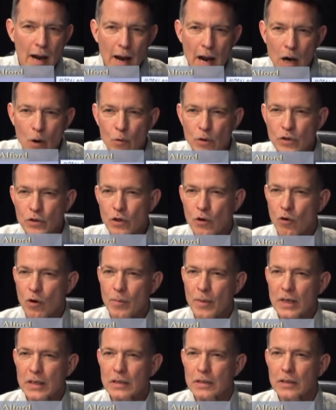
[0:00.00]
How would you
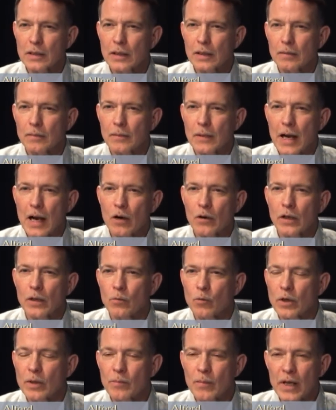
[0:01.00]
go about that? How
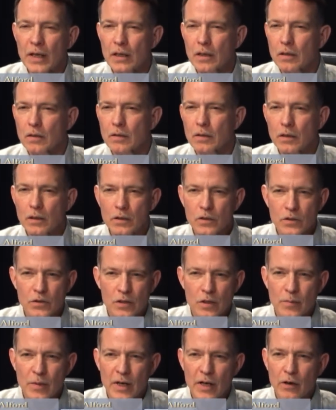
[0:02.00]
can we make these
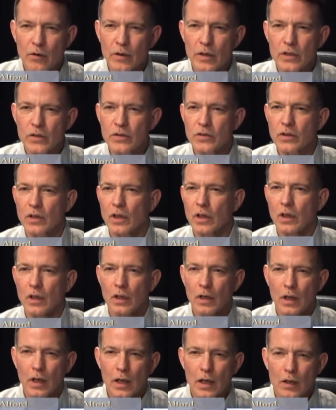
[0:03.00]
seminaries
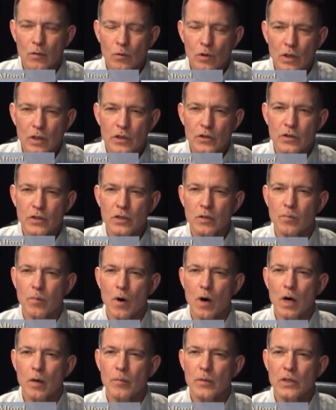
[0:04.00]
and religion
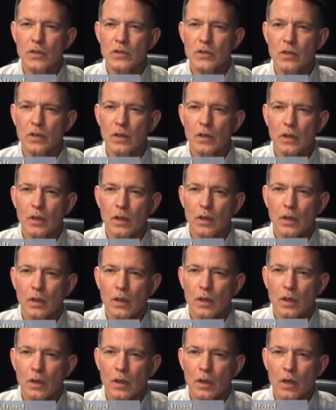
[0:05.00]
departments
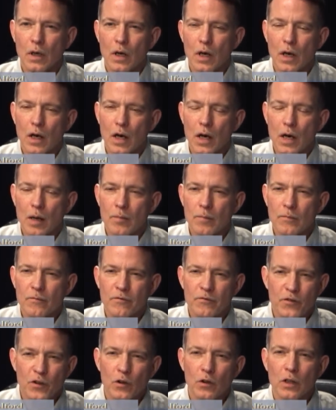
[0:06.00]
uh,
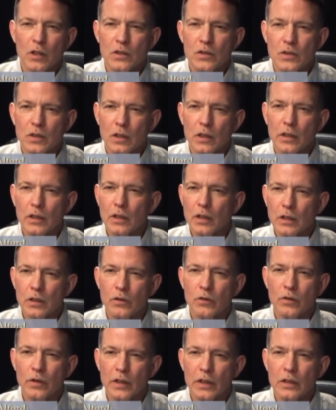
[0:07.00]
fearlessly
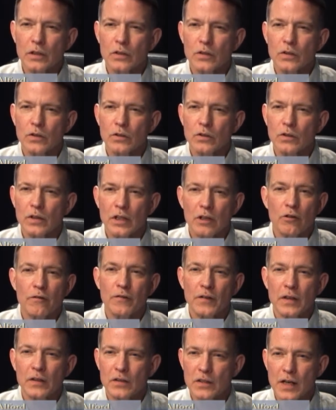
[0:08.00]
enter into
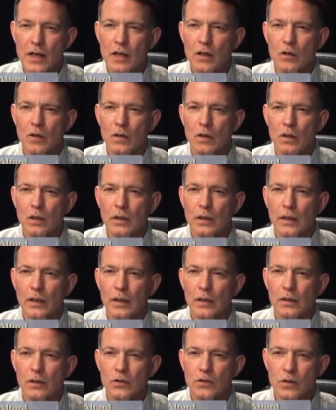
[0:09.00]
interfaith dialogue
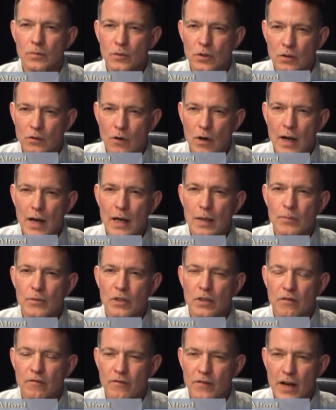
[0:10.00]
and
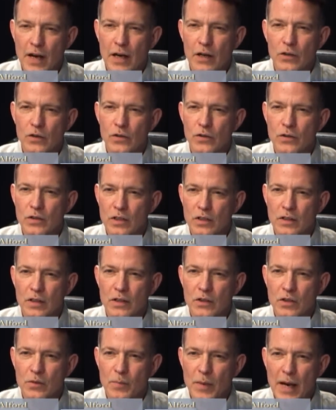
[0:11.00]
subscribe to the values that
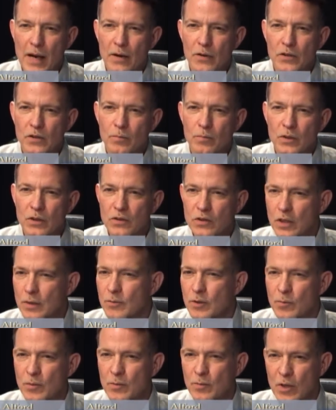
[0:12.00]
they espouse but
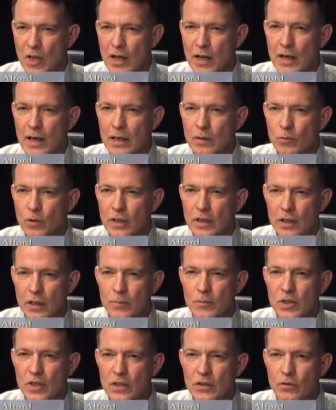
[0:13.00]
seem to be blind when it
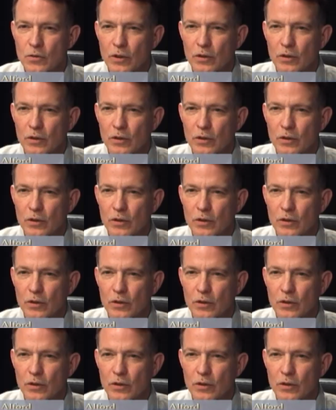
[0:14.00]
comes to